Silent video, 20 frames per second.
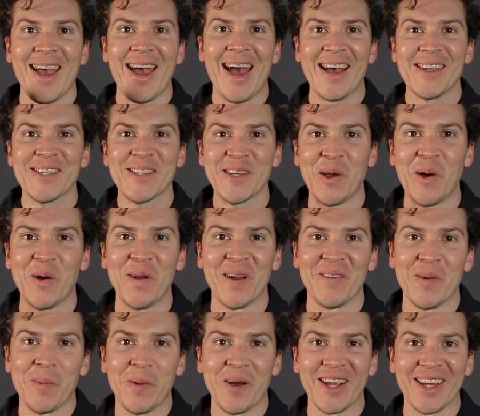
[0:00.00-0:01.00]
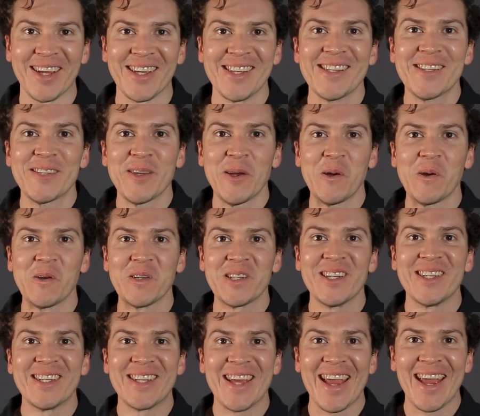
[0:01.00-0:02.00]
How's it going, everybody? So,
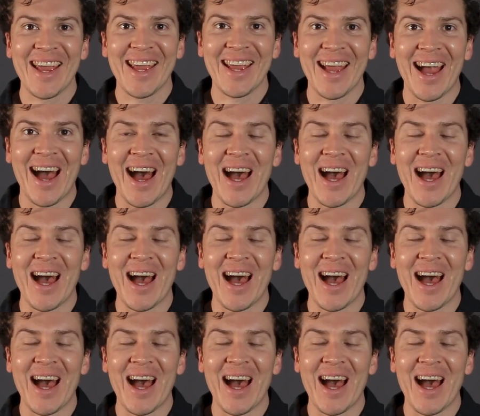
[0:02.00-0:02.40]
today